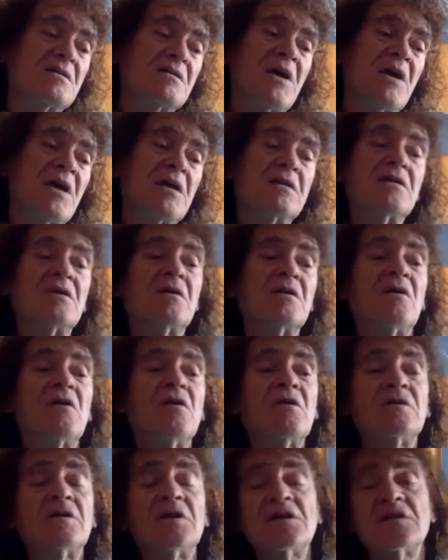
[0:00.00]
made
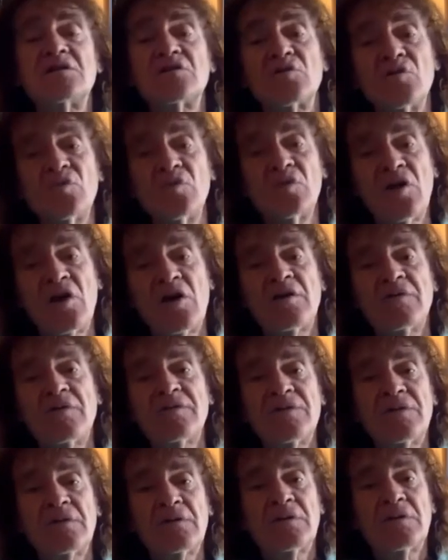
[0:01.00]
only through
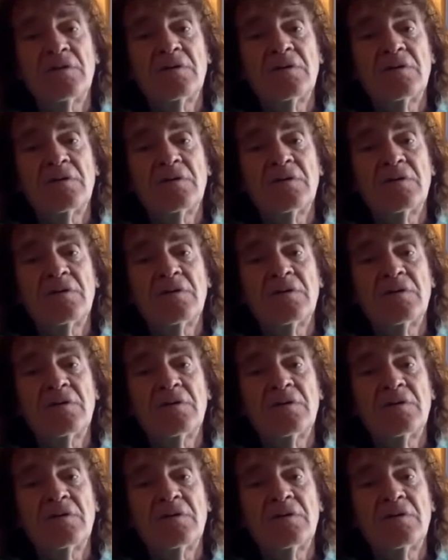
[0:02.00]
love,